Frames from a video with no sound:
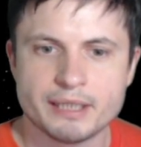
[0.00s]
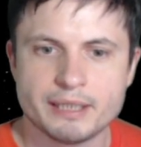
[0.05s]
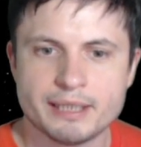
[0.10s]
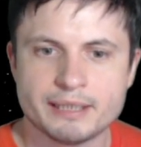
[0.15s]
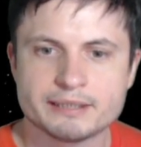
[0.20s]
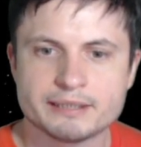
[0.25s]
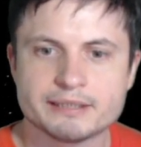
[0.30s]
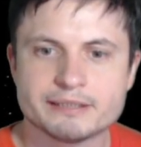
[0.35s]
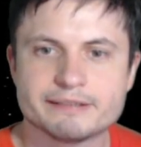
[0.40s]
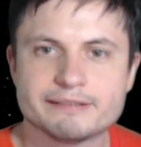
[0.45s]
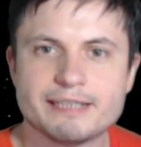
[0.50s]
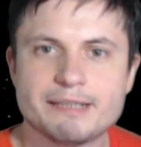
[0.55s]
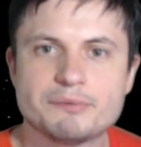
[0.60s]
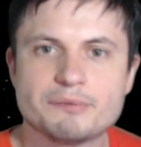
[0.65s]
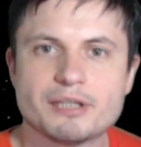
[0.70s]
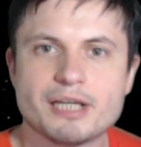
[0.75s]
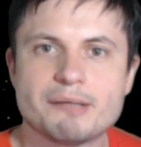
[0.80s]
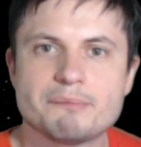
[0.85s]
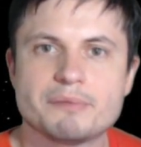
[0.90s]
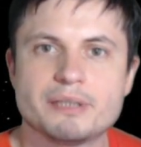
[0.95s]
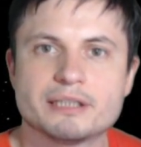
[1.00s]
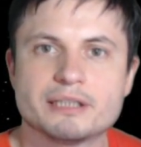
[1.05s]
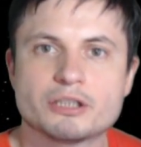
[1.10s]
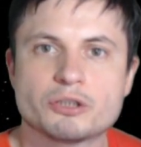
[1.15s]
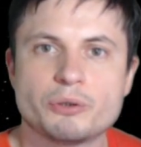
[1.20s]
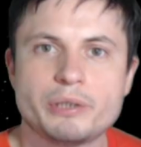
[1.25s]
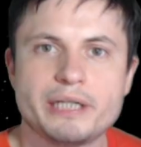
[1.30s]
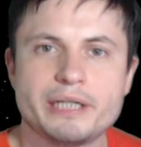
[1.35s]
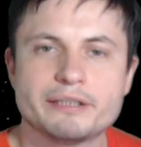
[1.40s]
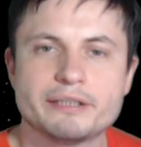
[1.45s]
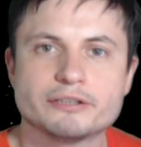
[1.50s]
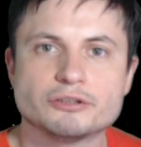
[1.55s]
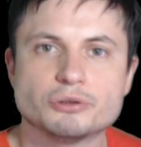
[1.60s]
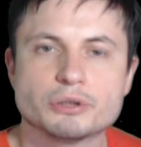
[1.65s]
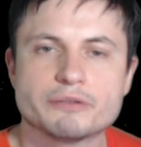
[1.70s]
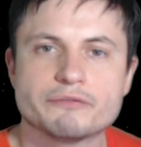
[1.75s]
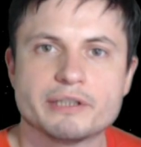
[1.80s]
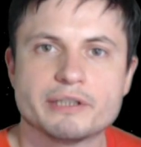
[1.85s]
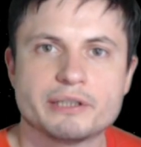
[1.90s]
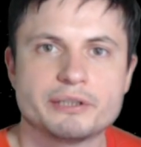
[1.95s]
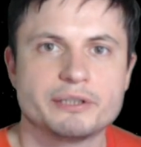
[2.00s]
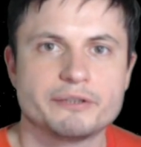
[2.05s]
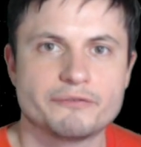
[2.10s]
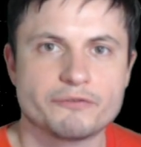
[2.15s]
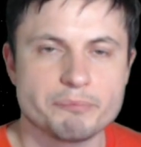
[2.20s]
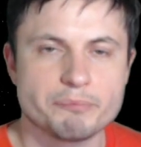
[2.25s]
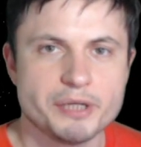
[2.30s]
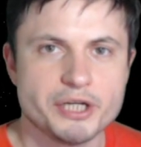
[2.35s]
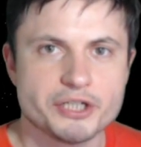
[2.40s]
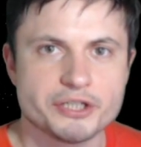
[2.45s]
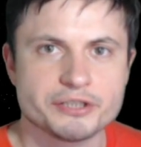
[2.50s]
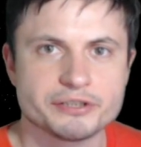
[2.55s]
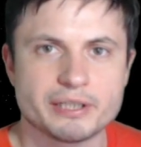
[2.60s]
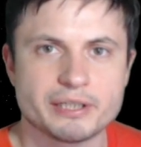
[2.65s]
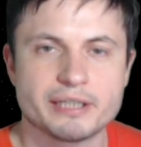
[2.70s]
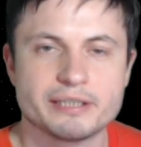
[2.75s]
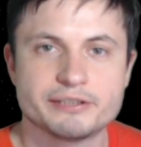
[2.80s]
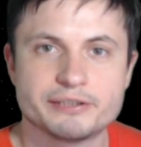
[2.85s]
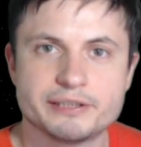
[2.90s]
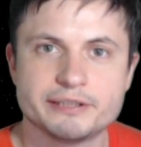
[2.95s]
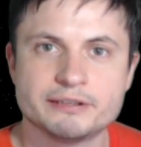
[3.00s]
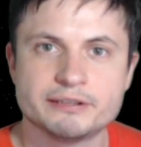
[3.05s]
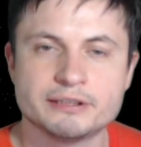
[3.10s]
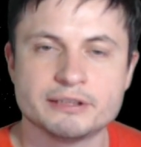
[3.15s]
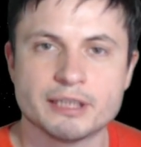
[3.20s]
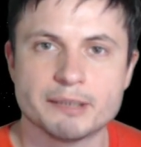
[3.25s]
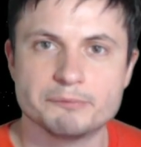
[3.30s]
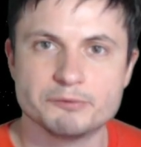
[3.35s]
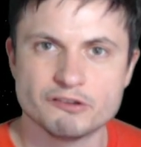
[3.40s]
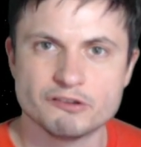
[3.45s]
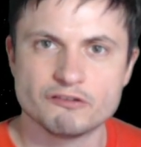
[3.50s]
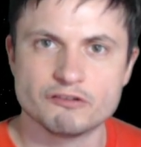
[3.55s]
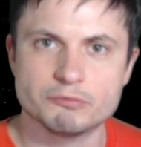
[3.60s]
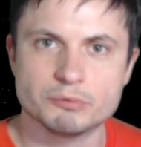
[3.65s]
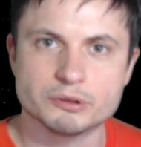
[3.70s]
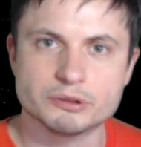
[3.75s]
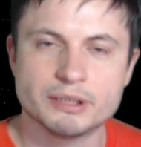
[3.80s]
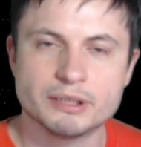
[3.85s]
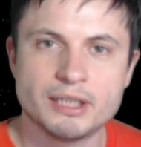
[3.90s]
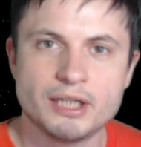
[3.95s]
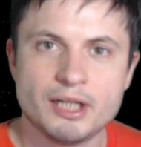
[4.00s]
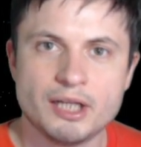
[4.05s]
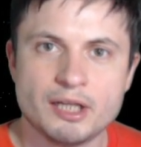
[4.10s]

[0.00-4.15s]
And at the same time, it created a lot of other deformations that are still observable.